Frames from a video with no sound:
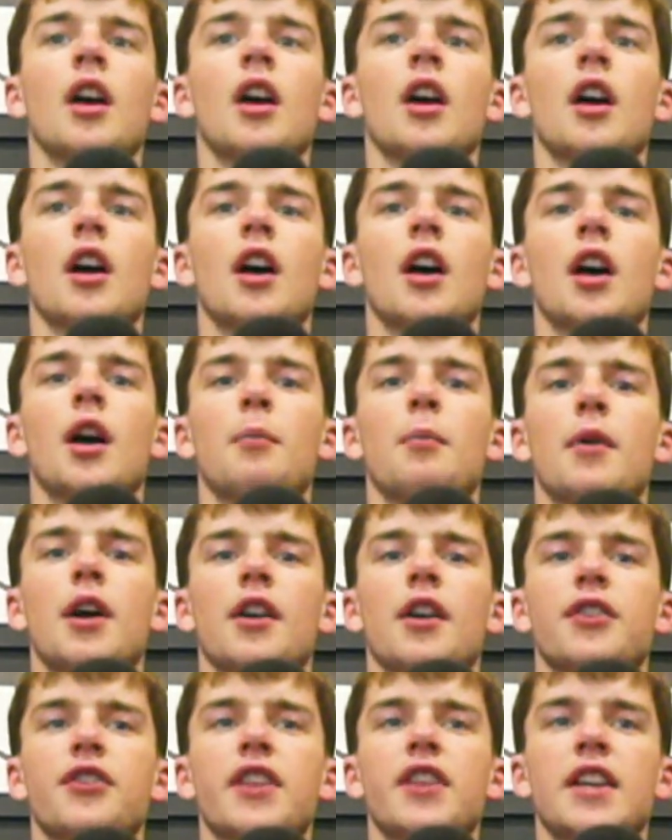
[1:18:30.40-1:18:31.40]

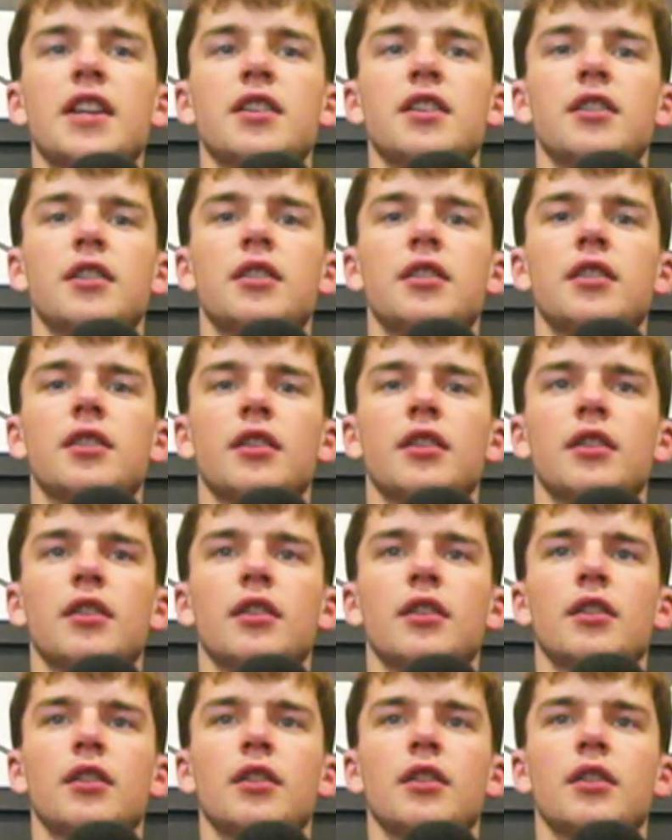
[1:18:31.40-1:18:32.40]
I think
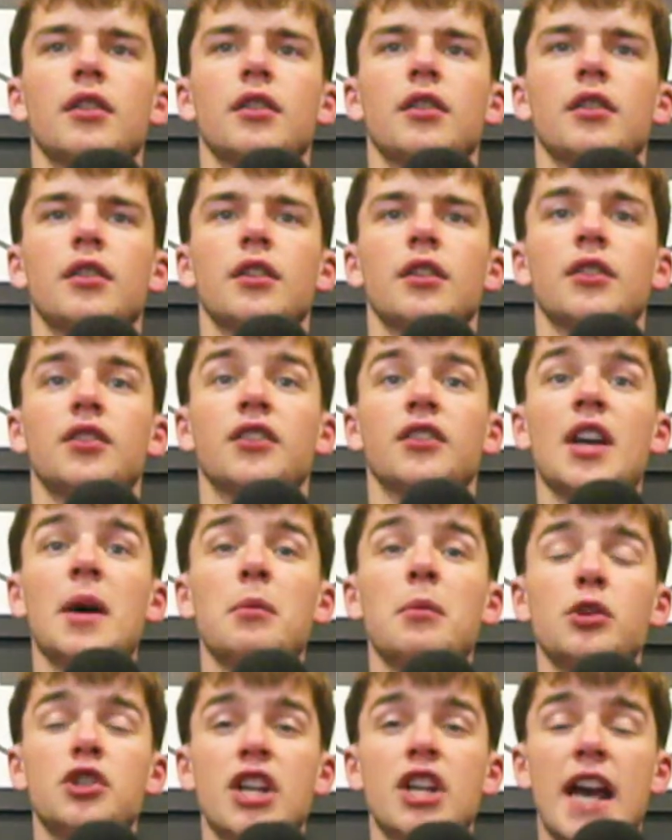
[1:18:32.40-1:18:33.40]
it's a
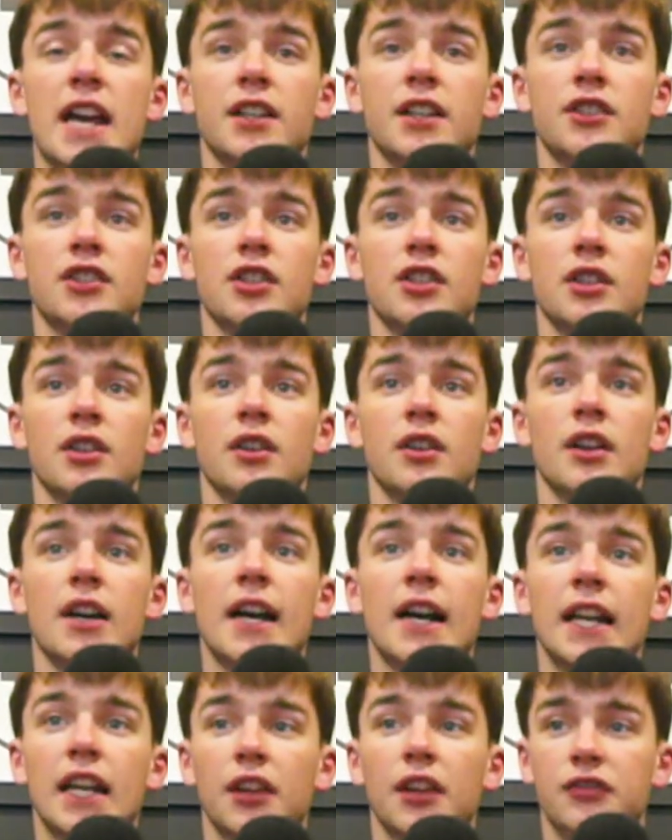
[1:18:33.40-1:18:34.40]
double change,
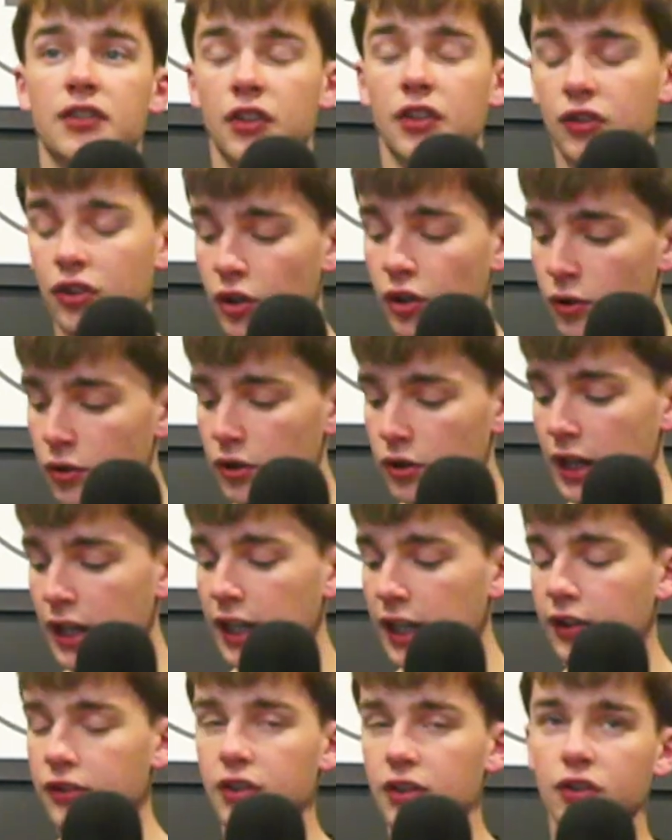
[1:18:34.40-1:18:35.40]
and it is the
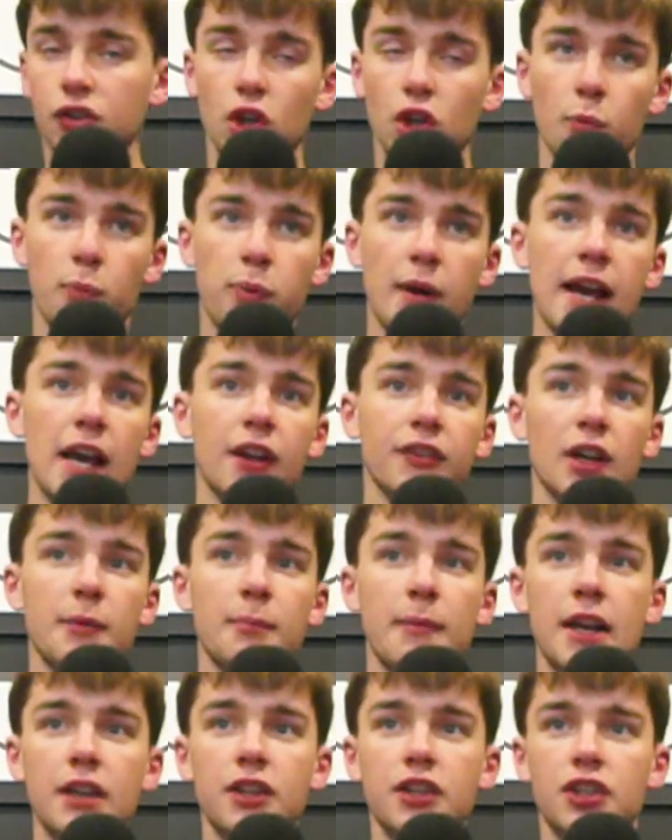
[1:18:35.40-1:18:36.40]
two players I
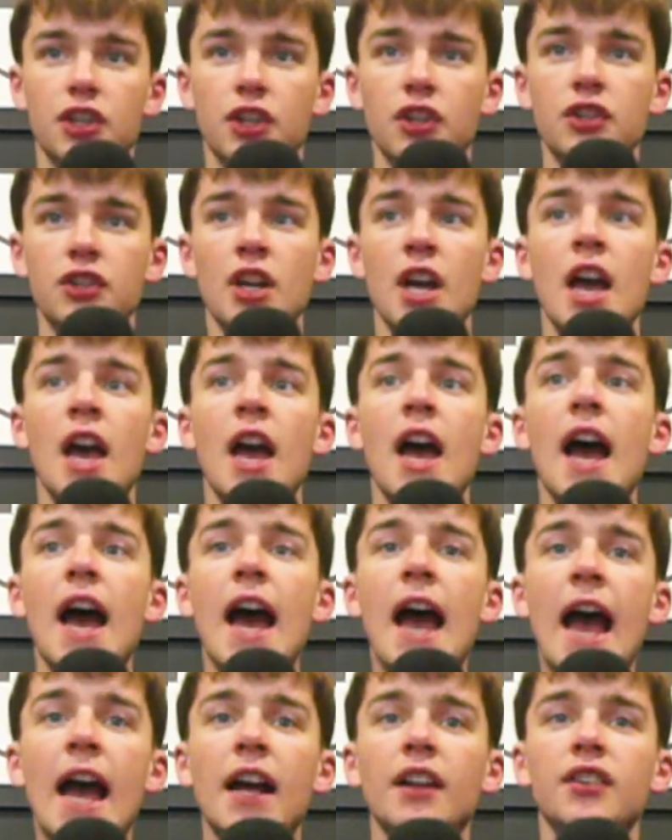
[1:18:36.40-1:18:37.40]
mentioned
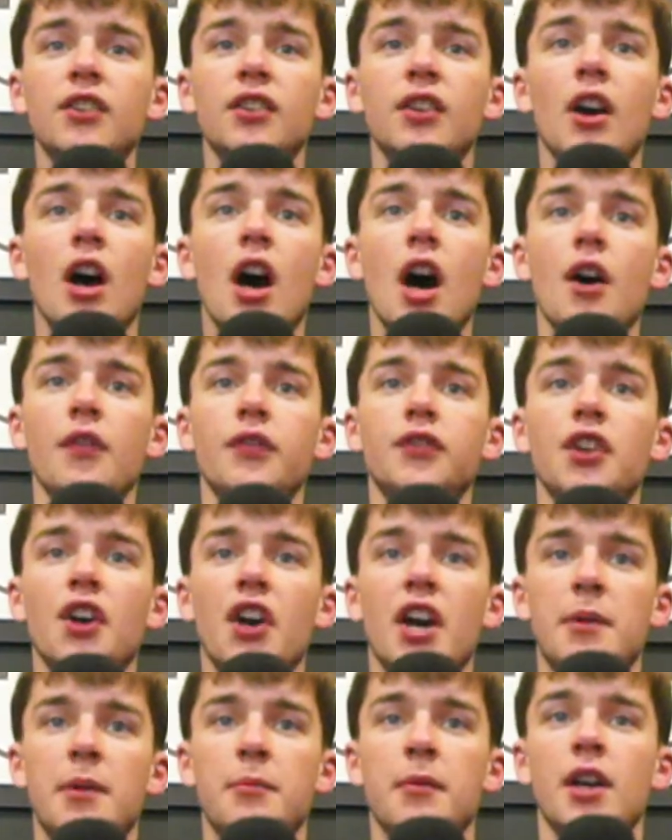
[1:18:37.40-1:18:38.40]
at half
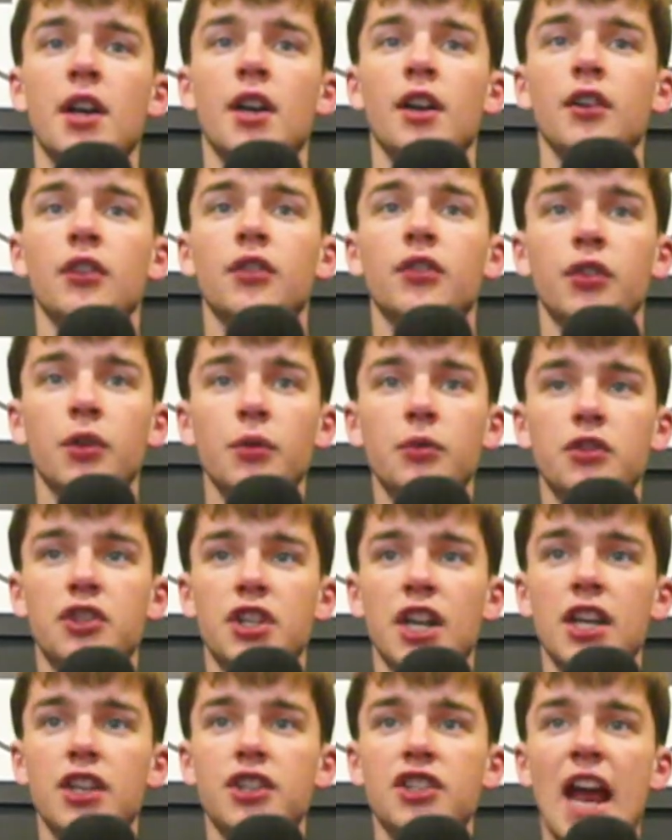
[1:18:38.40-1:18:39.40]
time.
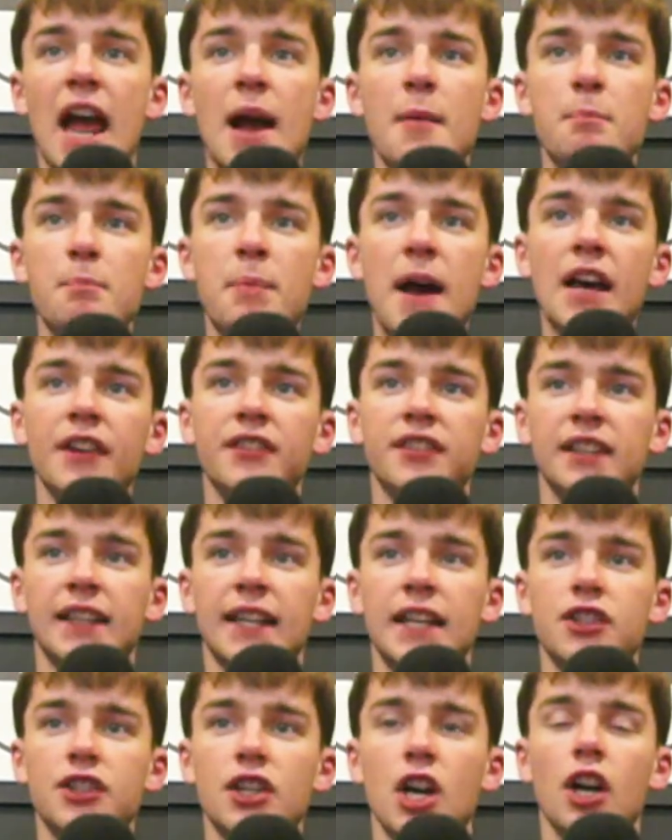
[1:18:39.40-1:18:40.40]
Sucic and
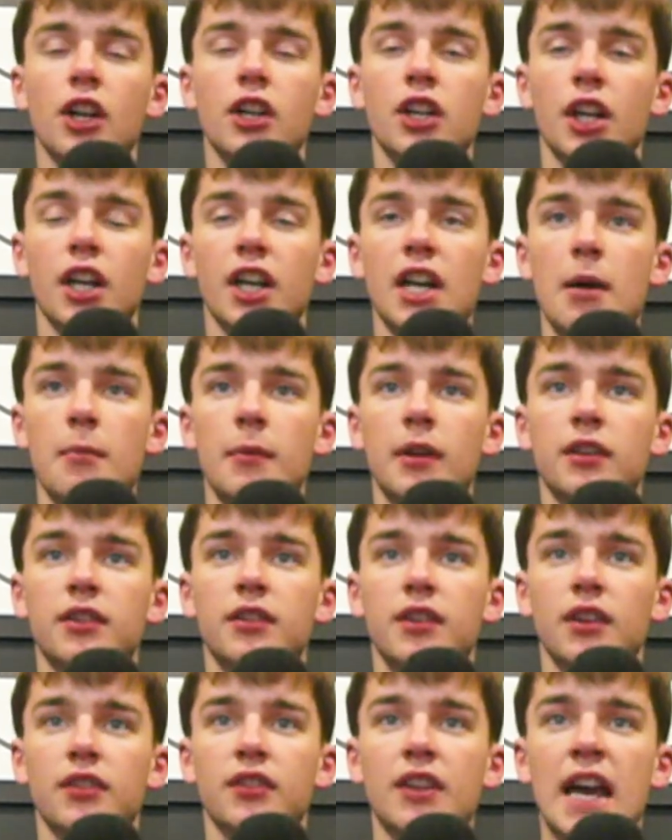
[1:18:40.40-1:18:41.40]
Pasalic are going to come into
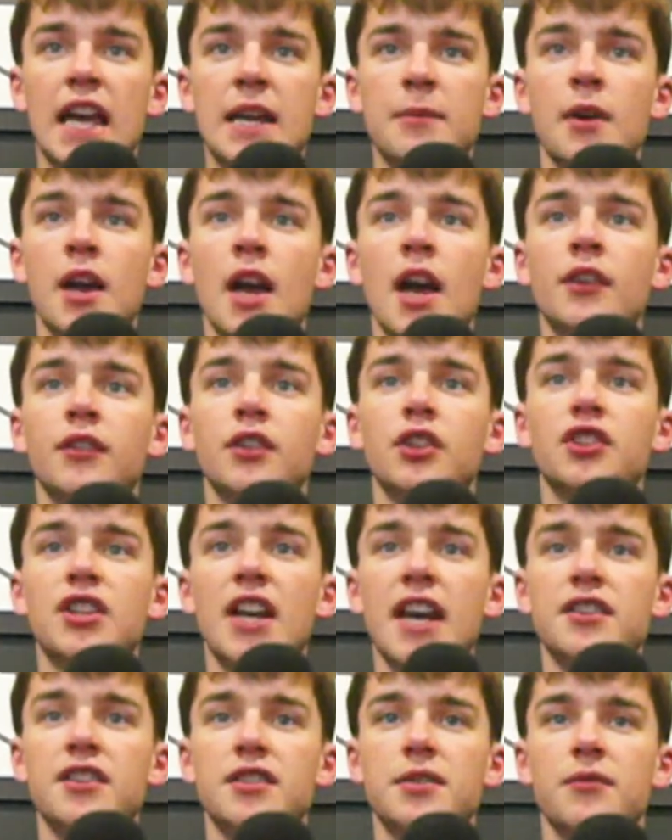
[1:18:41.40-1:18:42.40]
this game to
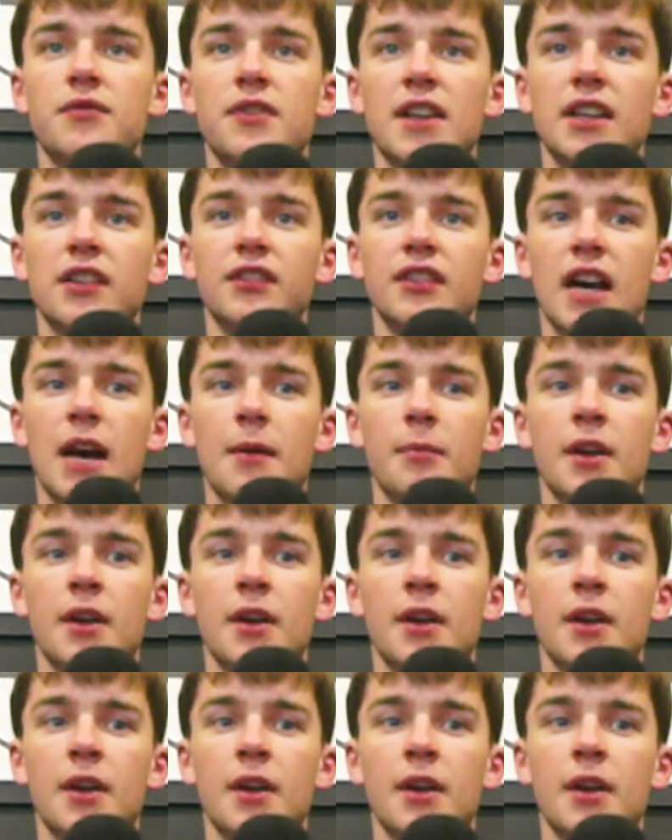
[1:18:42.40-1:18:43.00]
change some things up.